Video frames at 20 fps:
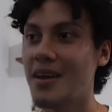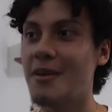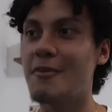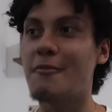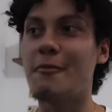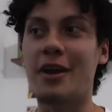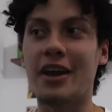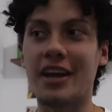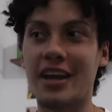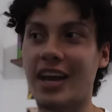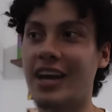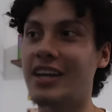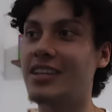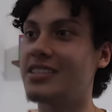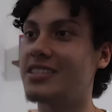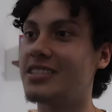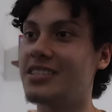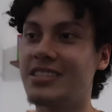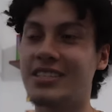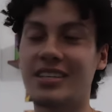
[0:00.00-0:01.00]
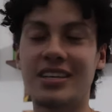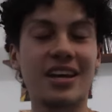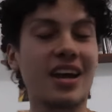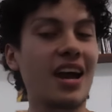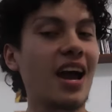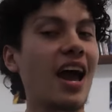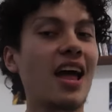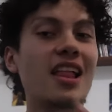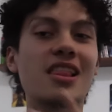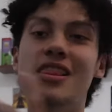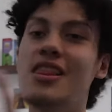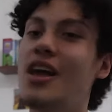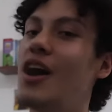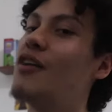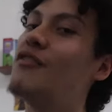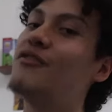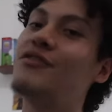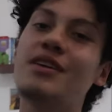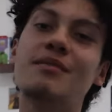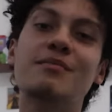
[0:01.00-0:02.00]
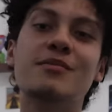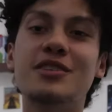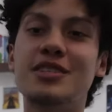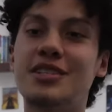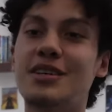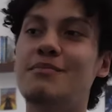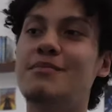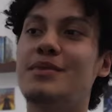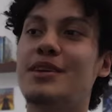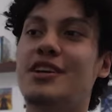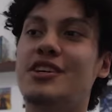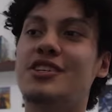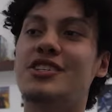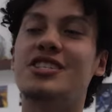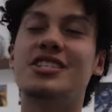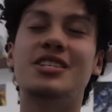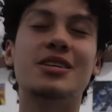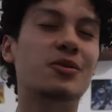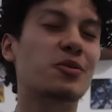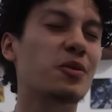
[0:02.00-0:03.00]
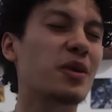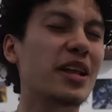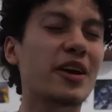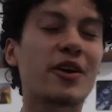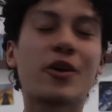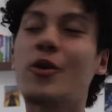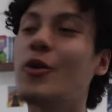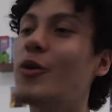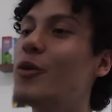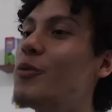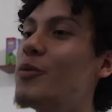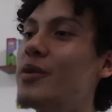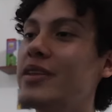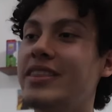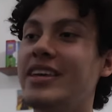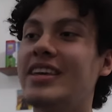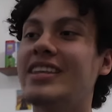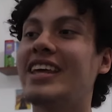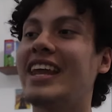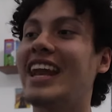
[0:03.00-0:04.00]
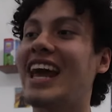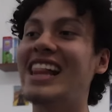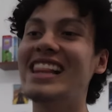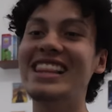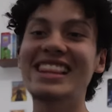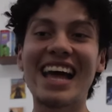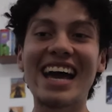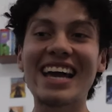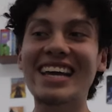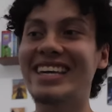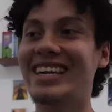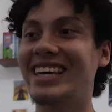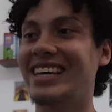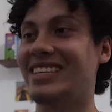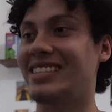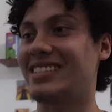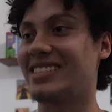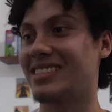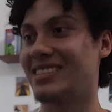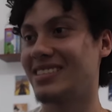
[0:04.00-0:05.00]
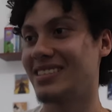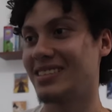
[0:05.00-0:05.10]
Oh my god, I love Imogen because she's really cool with it and I like it.